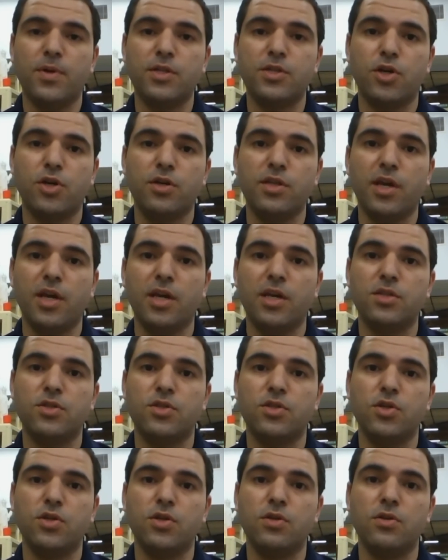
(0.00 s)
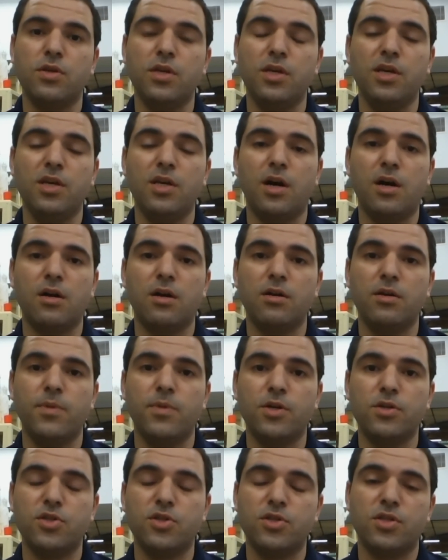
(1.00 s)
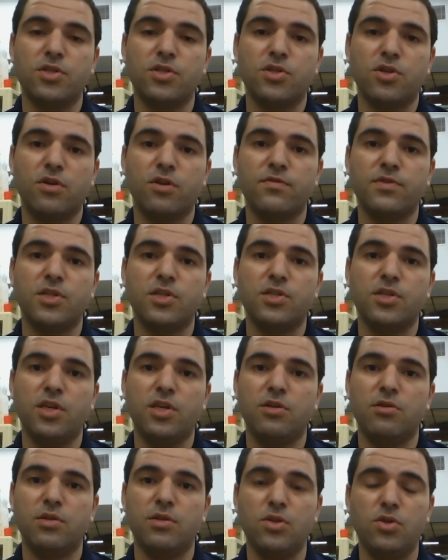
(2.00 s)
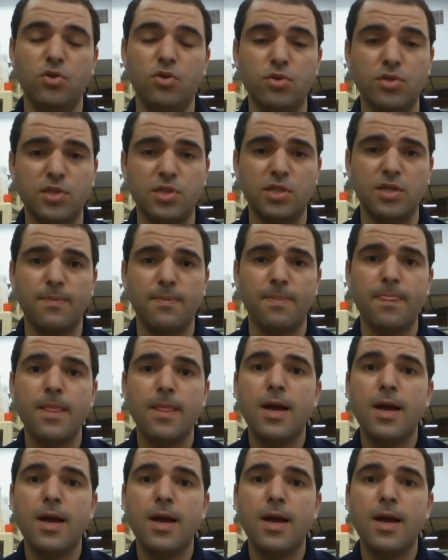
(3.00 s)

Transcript: turning into ER emergency services here in Houston,